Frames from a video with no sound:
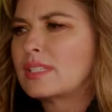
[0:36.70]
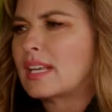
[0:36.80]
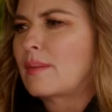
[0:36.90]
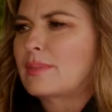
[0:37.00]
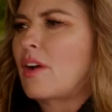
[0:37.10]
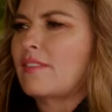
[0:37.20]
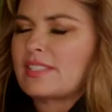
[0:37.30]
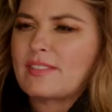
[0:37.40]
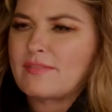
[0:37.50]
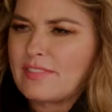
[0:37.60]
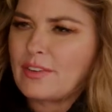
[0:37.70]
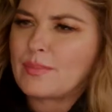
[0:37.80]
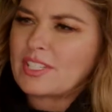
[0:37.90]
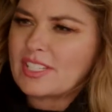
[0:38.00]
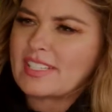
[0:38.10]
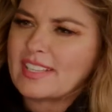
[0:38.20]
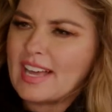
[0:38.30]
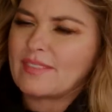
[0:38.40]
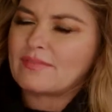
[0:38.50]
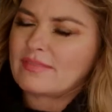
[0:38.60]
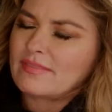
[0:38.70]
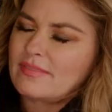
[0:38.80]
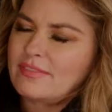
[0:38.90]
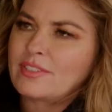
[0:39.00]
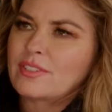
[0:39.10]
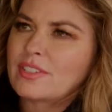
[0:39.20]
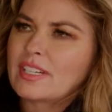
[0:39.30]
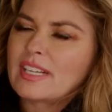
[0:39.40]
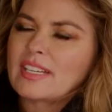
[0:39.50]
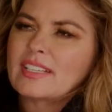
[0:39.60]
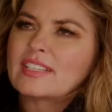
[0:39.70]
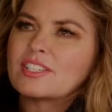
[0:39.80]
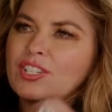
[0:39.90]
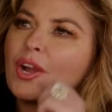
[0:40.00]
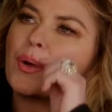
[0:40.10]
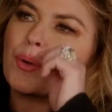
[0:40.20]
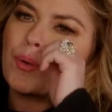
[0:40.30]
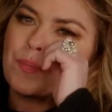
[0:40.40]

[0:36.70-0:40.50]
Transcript: and I mean, obviously very much into that for the show,